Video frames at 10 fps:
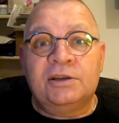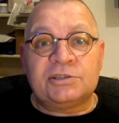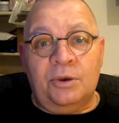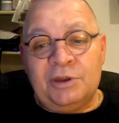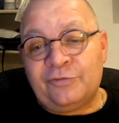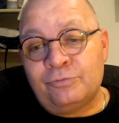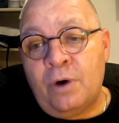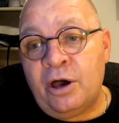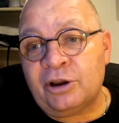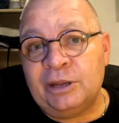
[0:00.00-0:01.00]
So enough of
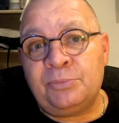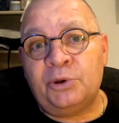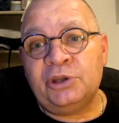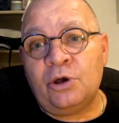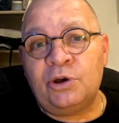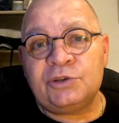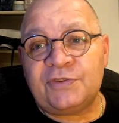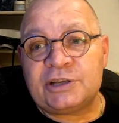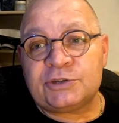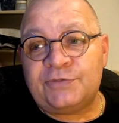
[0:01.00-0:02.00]
my ugly body, guys.
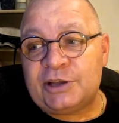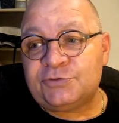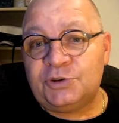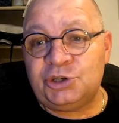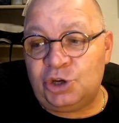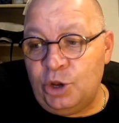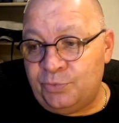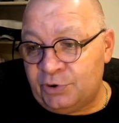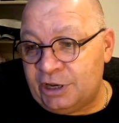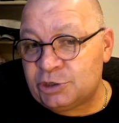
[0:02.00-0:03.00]
That's the
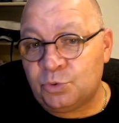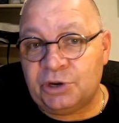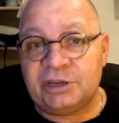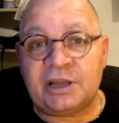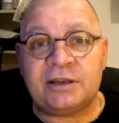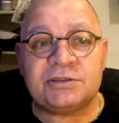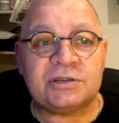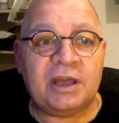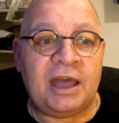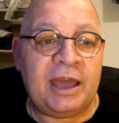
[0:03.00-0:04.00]
tube, and that's what it
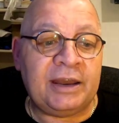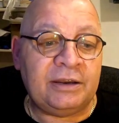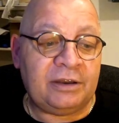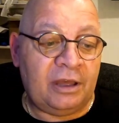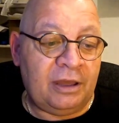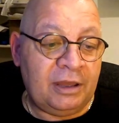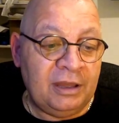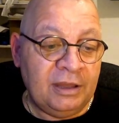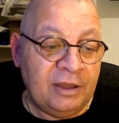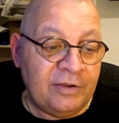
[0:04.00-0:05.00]
does, and
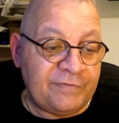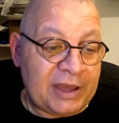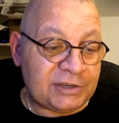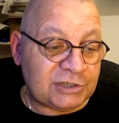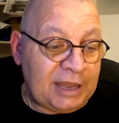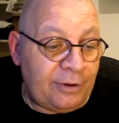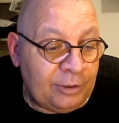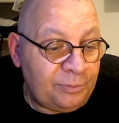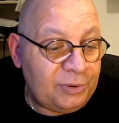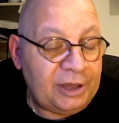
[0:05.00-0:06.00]
that's now
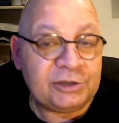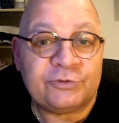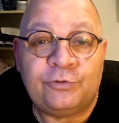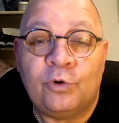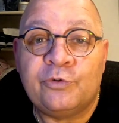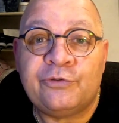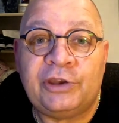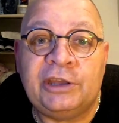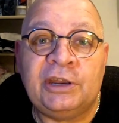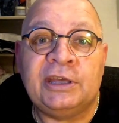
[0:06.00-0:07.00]
in place for
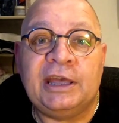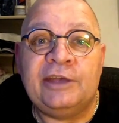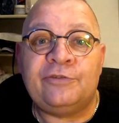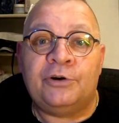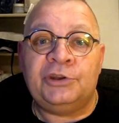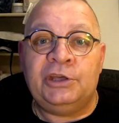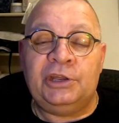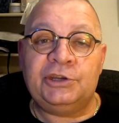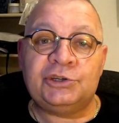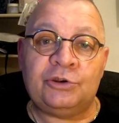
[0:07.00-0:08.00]
feeding if I need
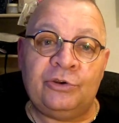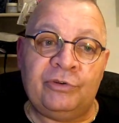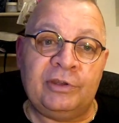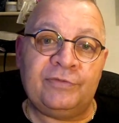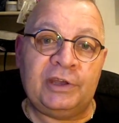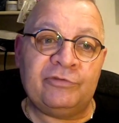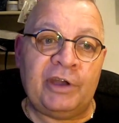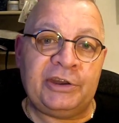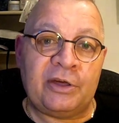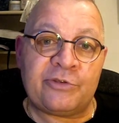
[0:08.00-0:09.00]
it during the
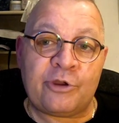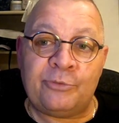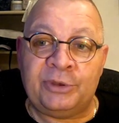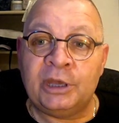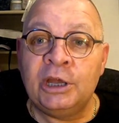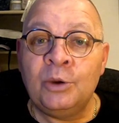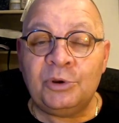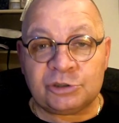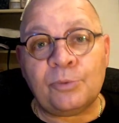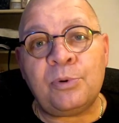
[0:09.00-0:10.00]
radiotherapy,
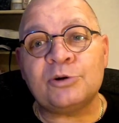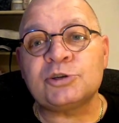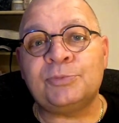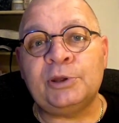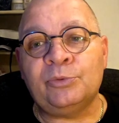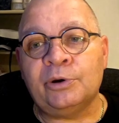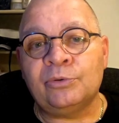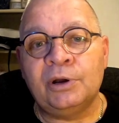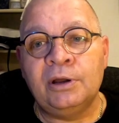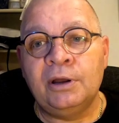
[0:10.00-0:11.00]
which I possibly will.
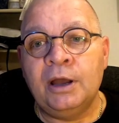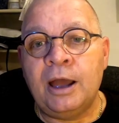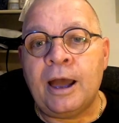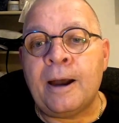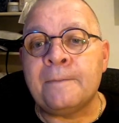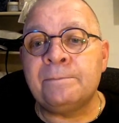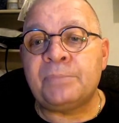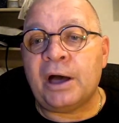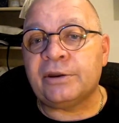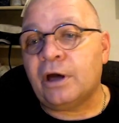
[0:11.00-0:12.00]

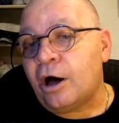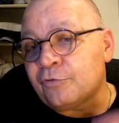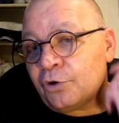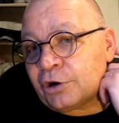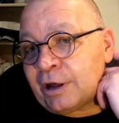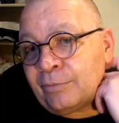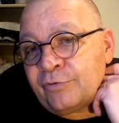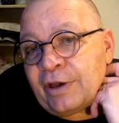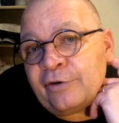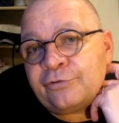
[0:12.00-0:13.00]
But I've got a number
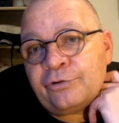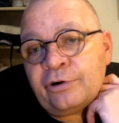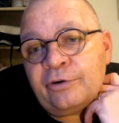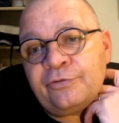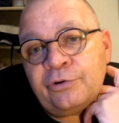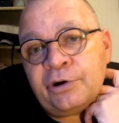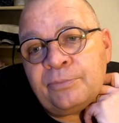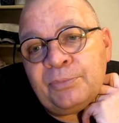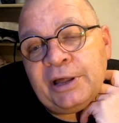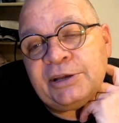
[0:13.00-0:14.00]
there for a
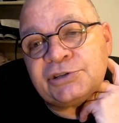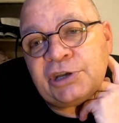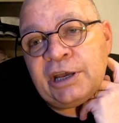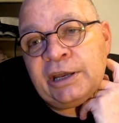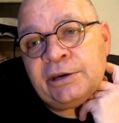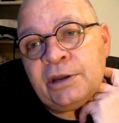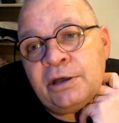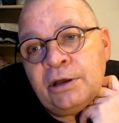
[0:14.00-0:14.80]
place in